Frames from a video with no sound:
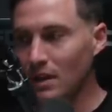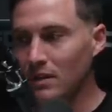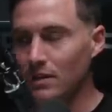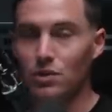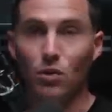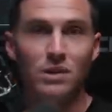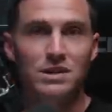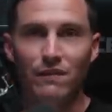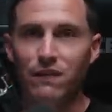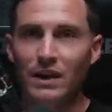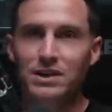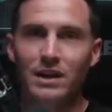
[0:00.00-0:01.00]
the
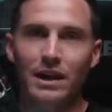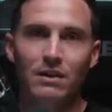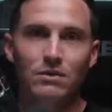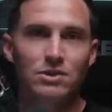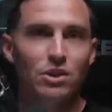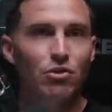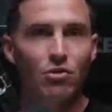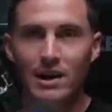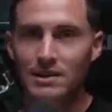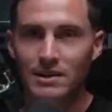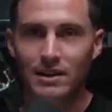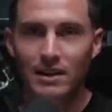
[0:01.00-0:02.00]
dorsiflexion angles are
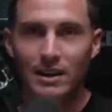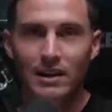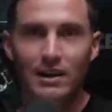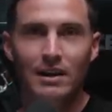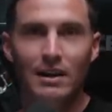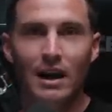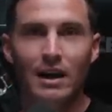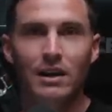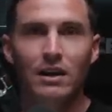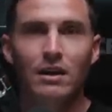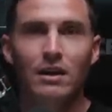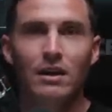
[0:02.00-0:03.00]
crazy. Like,
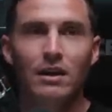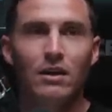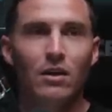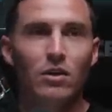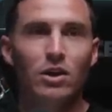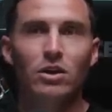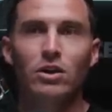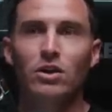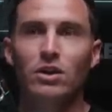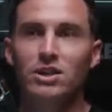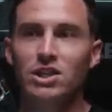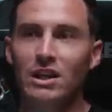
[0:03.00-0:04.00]
you know,
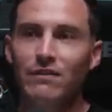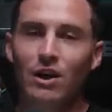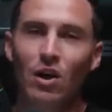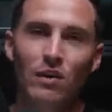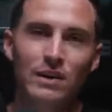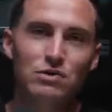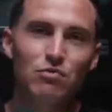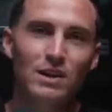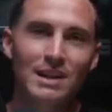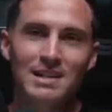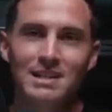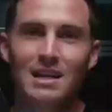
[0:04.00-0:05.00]
you're achieving all these
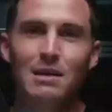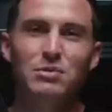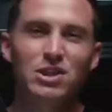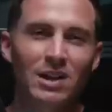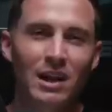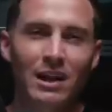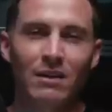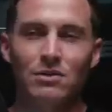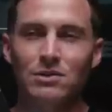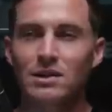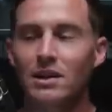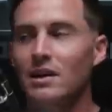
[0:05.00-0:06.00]
really steep shin
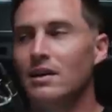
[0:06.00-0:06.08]
angles.